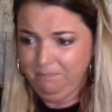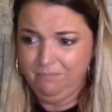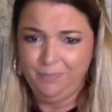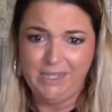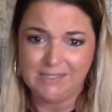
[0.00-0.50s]

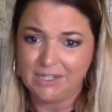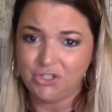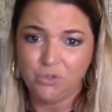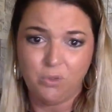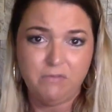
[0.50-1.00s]
They said,
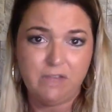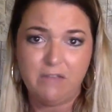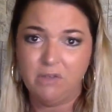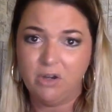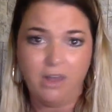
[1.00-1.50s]
dude, we've
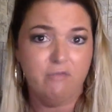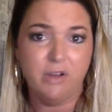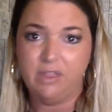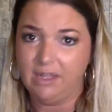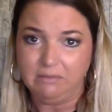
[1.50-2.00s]
given her
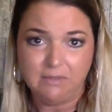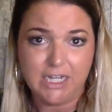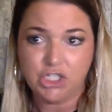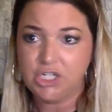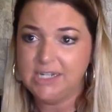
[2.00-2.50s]
everything. Like,
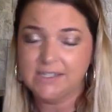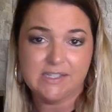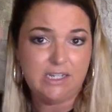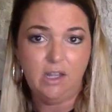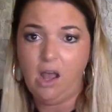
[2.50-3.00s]
she is
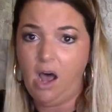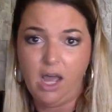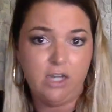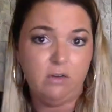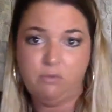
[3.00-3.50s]
still
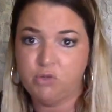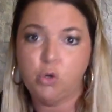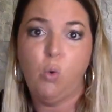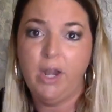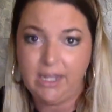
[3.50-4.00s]
on
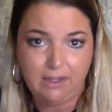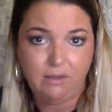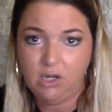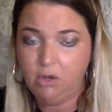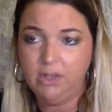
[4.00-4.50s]
20,
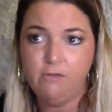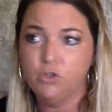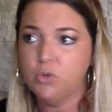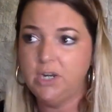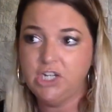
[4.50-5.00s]
level
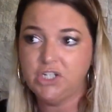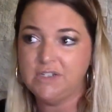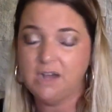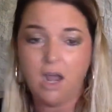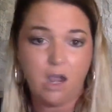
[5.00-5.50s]
20. She's
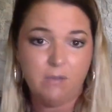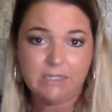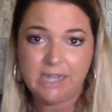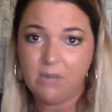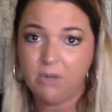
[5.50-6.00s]
not calming
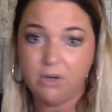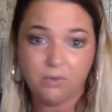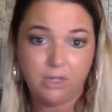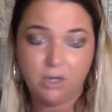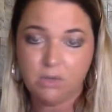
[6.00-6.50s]
down. We don't
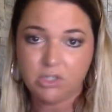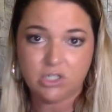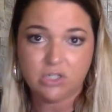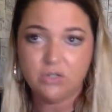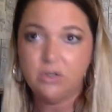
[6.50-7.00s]
really know what to
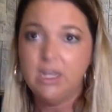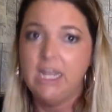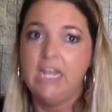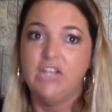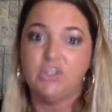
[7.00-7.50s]
do.
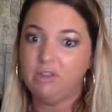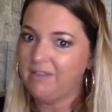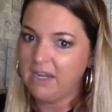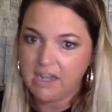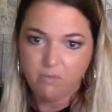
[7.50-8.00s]
So then
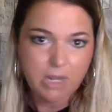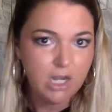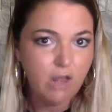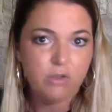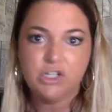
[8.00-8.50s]
they'd give me
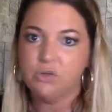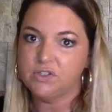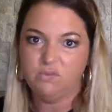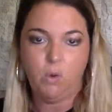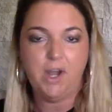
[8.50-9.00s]
another dose
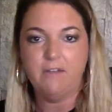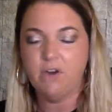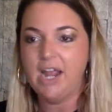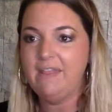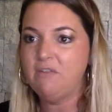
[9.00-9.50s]
of whatever.
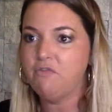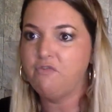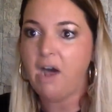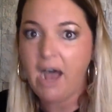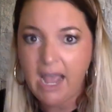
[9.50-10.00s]
And then
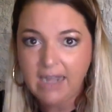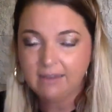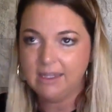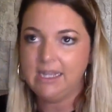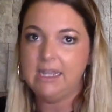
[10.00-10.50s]

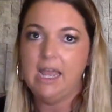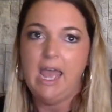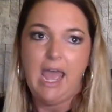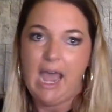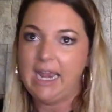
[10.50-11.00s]
finally,
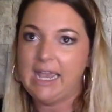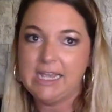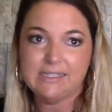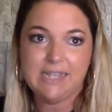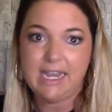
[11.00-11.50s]
I
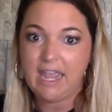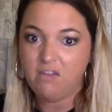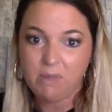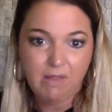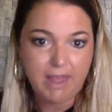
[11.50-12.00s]
guess they gave
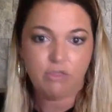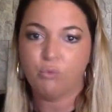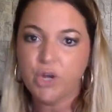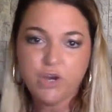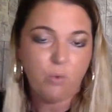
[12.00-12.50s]
me like
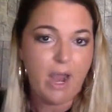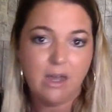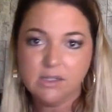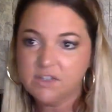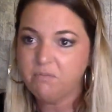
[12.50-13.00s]
3
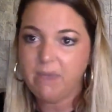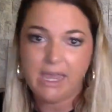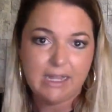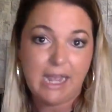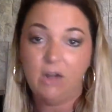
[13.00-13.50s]
rounds of
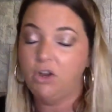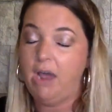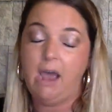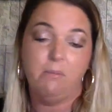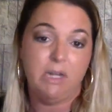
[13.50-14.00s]
med. I don't know
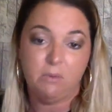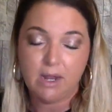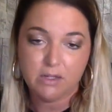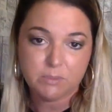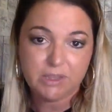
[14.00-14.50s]
how many
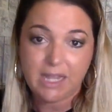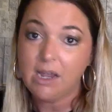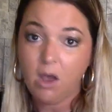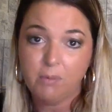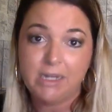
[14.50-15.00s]
rounds, but they
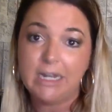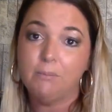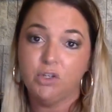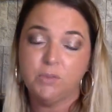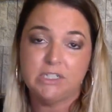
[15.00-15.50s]
called my dad
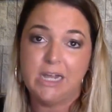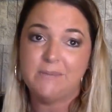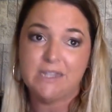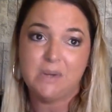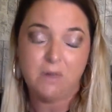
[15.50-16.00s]
multiple times
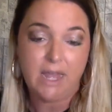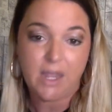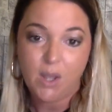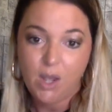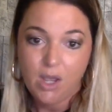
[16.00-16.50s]
and they were like,
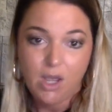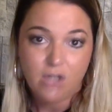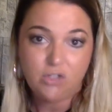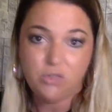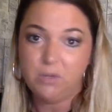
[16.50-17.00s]

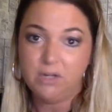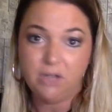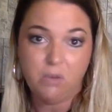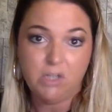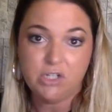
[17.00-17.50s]
dude, we don't
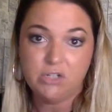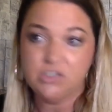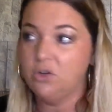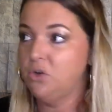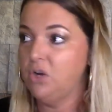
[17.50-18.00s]
know what to do.
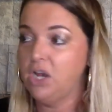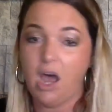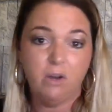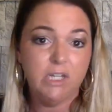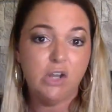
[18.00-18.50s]
So
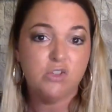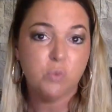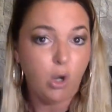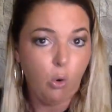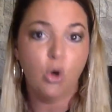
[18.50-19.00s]
God only knows
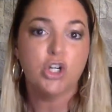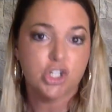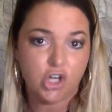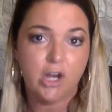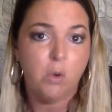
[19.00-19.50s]
what horse
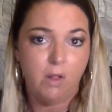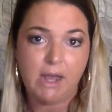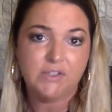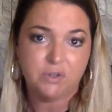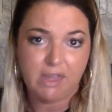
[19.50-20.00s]

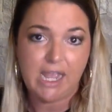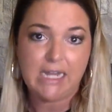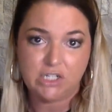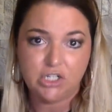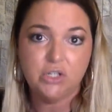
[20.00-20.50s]
tranquilizer they had
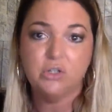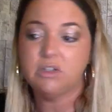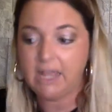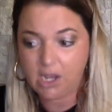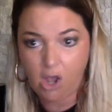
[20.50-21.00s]
to do to
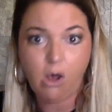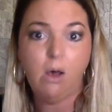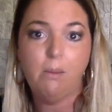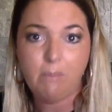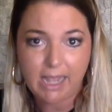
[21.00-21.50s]
like
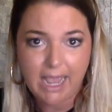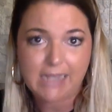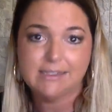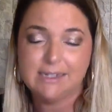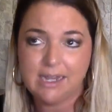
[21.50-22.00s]
calm my
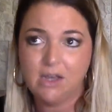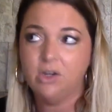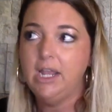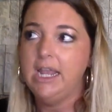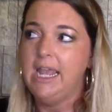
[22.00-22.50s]
ass down.
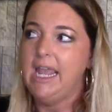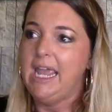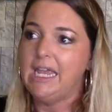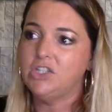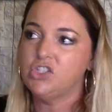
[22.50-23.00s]
And